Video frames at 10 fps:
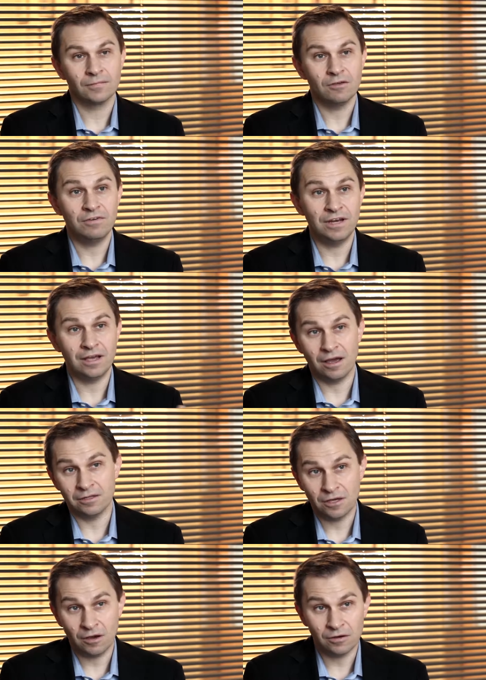Feeding
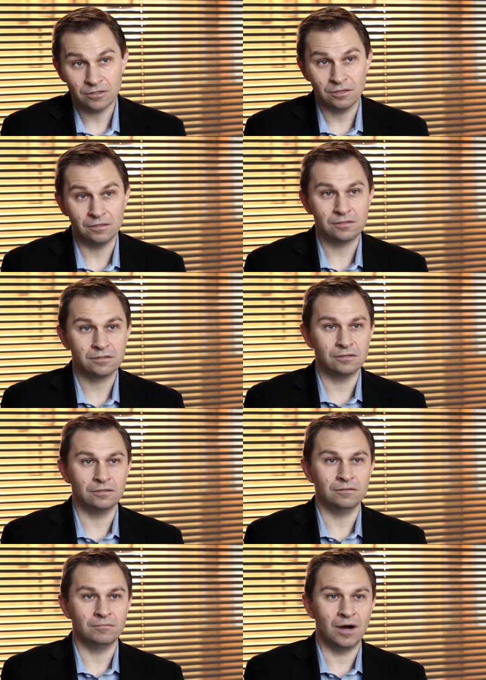antioxidants
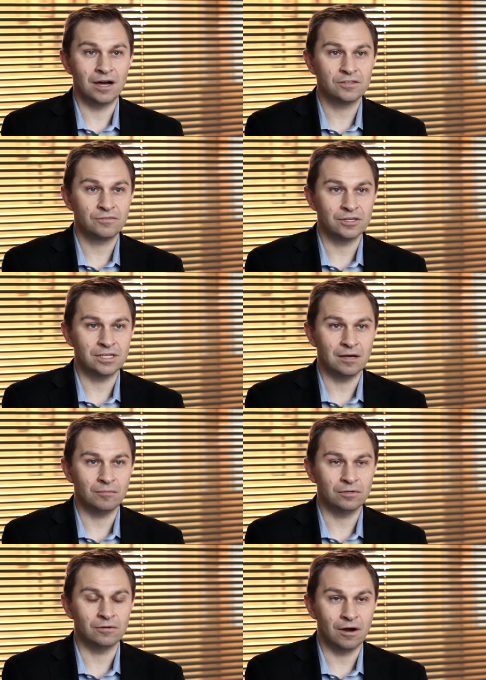to mice, for
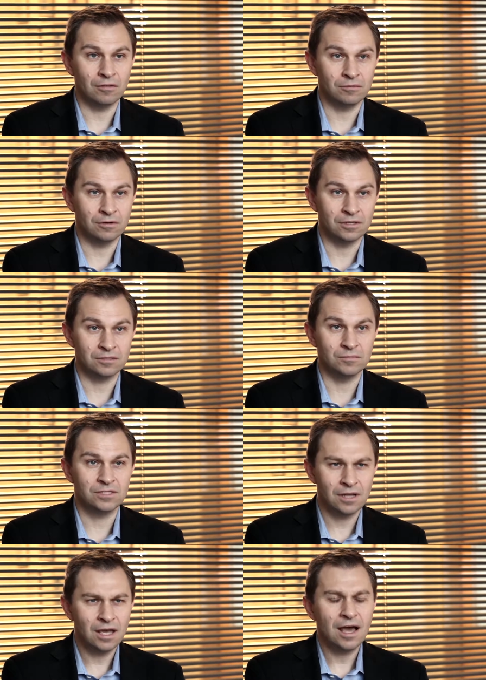example, or other organisms
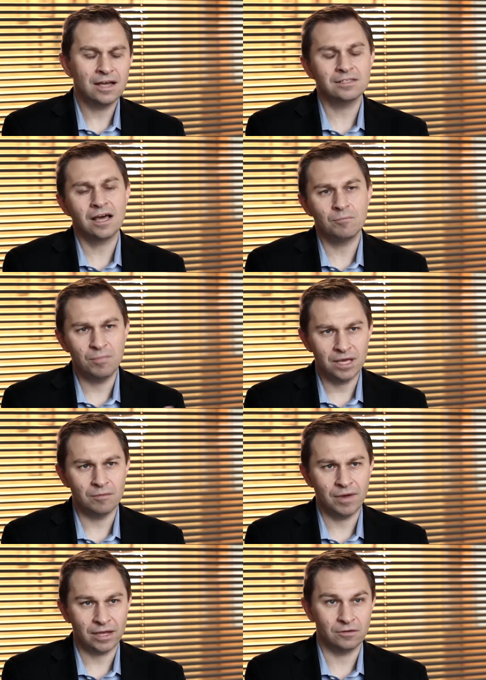hasn't had a big
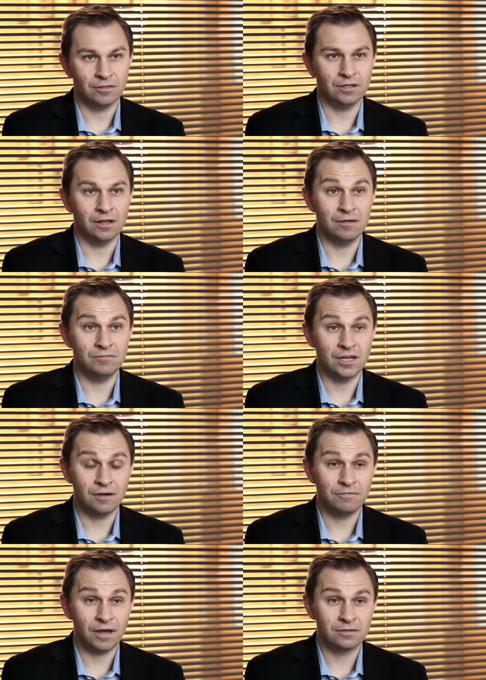impact on their lives. And
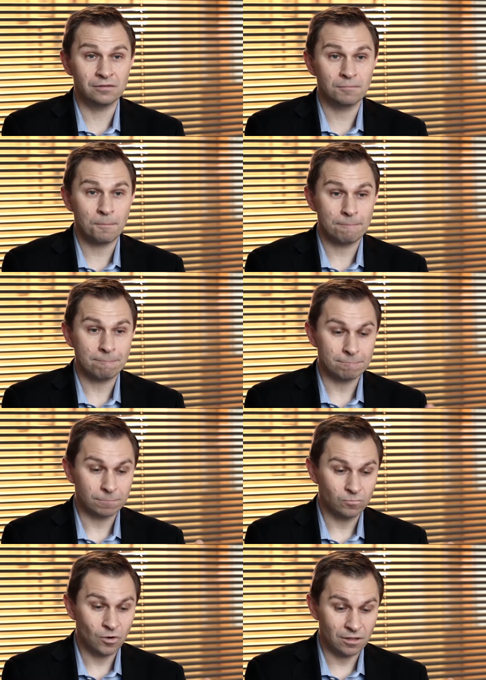in fact,
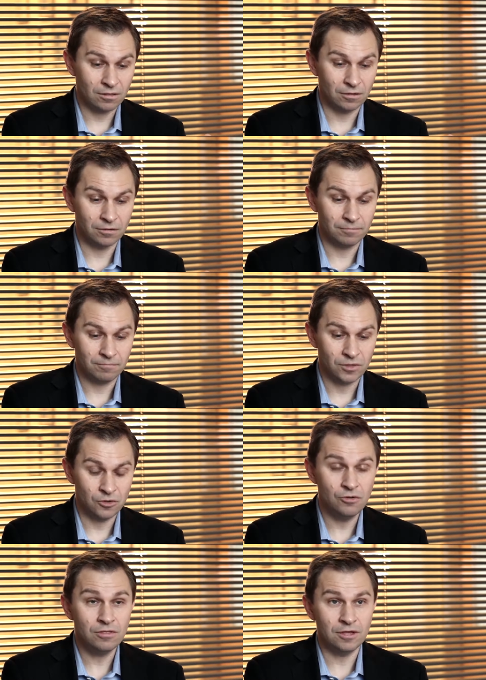one of the The
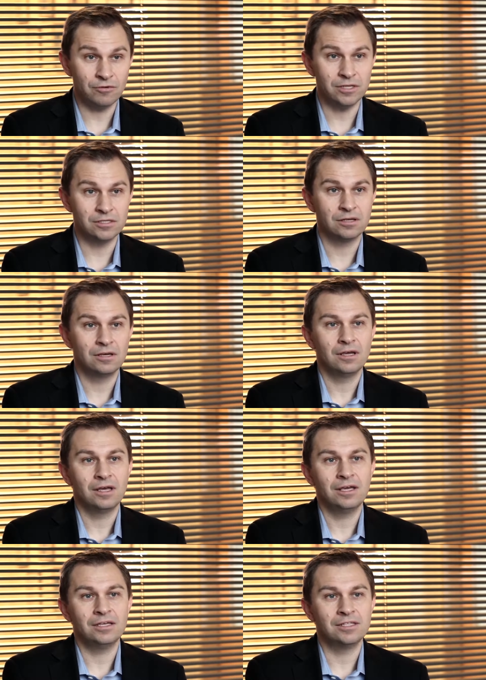new theories
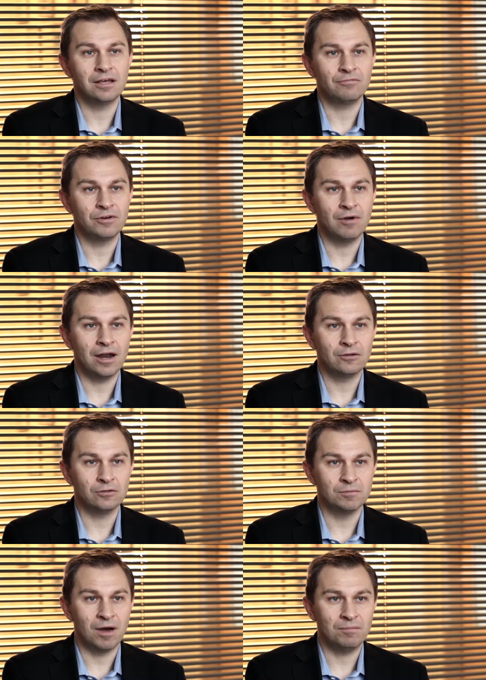is that free
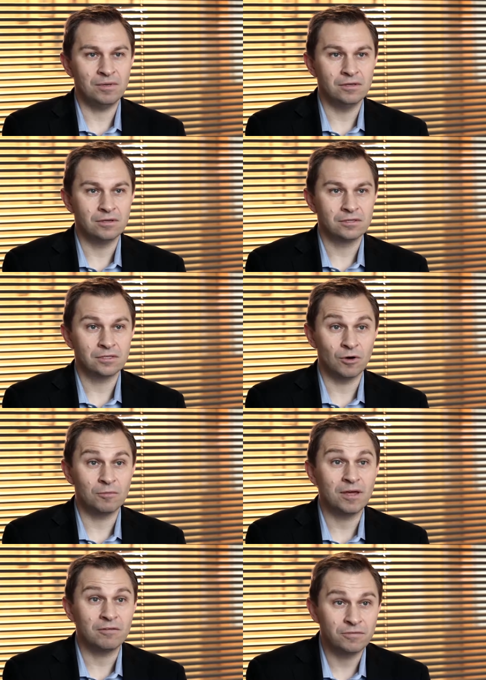radicals might be
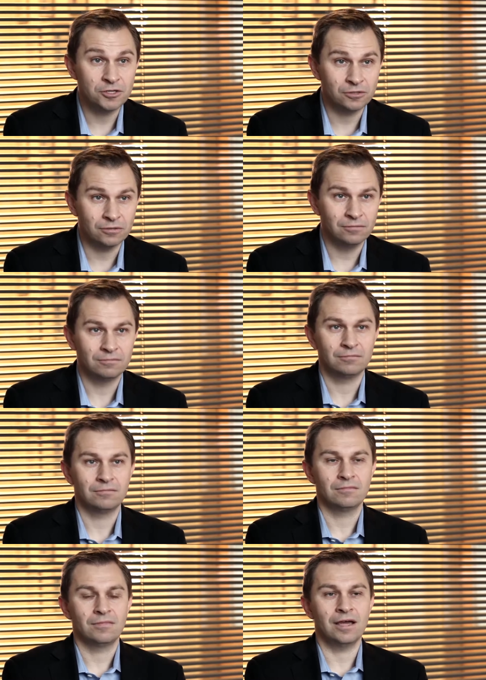somewhat beneficial
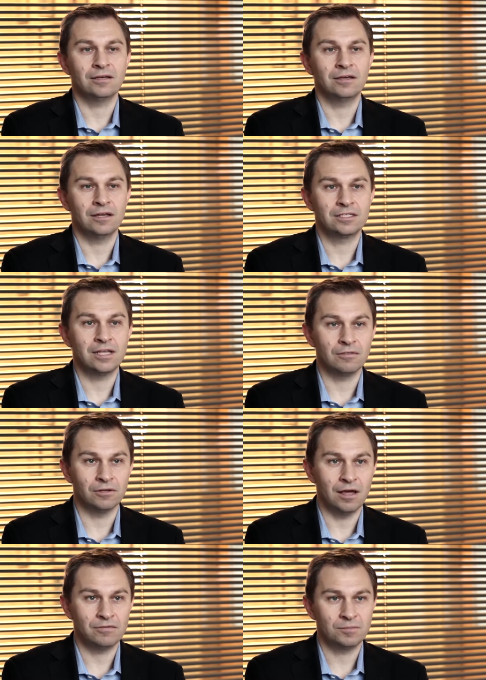and can extend the
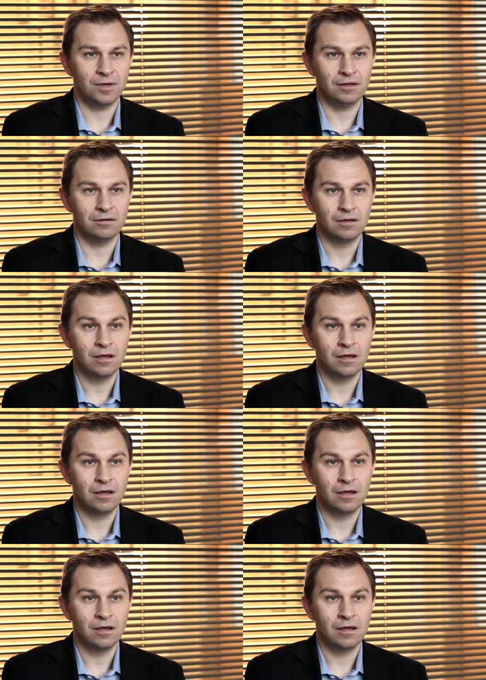lifespan.